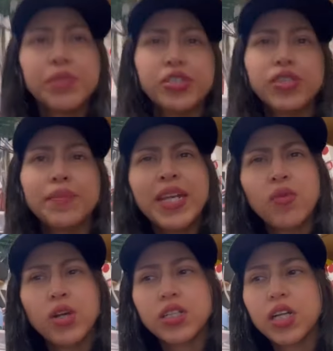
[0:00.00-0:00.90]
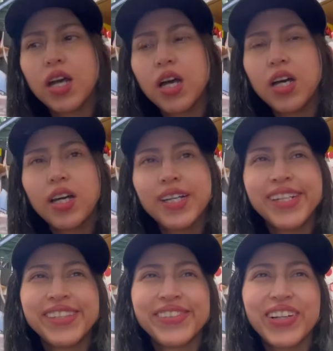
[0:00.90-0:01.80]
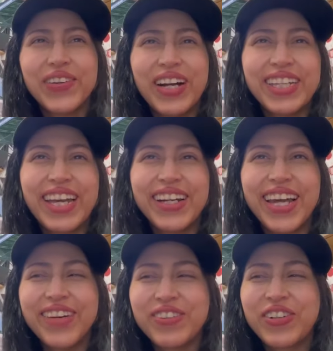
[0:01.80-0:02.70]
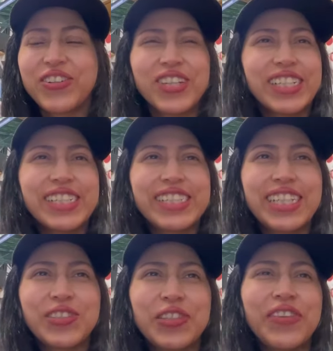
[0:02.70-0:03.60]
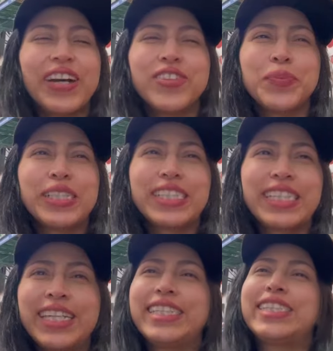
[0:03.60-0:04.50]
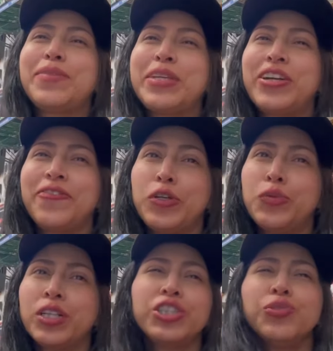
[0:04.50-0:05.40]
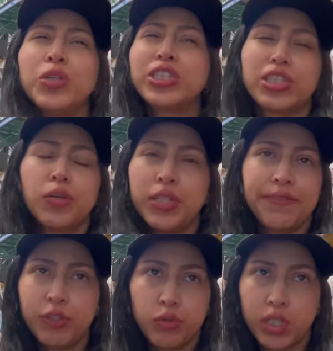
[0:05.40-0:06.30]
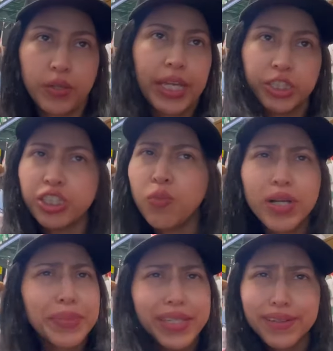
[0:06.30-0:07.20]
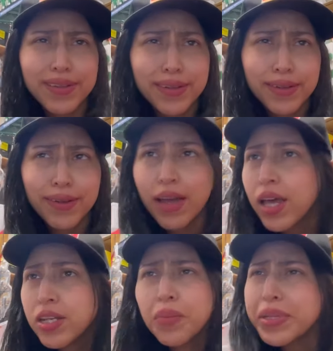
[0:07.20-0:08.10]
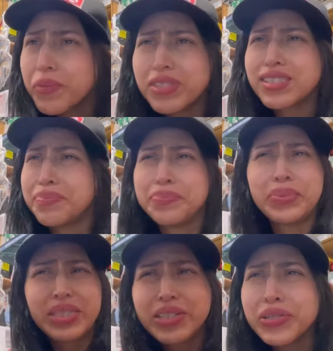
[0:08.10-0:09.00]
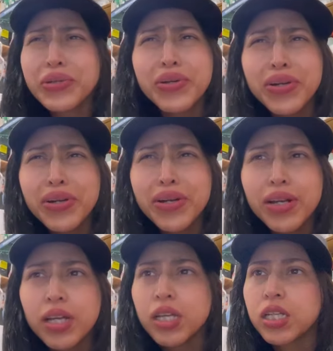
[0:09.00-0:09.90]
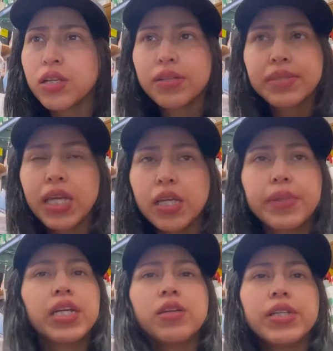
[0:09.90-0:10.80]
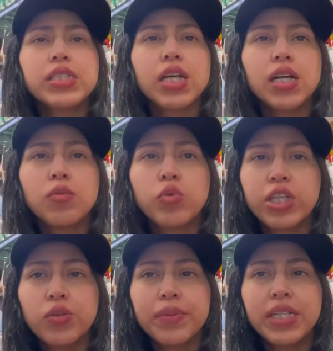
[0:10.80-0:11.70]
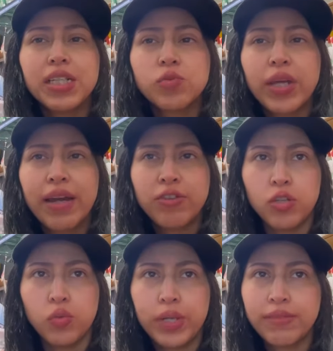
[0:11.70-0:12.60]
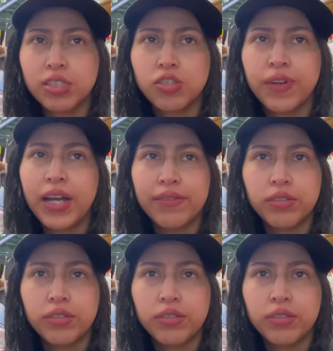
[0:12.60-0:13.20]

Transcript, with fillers: Been at work uh, for a while now and I haven't recorded. It's 1025. I'm about to send Debbie on a food run. She wants to go on the food run, okay? She don't want to be here. Nobody wants to be here. You know what I'm saying? But anyways, um, we do it because we have to. We have to survive.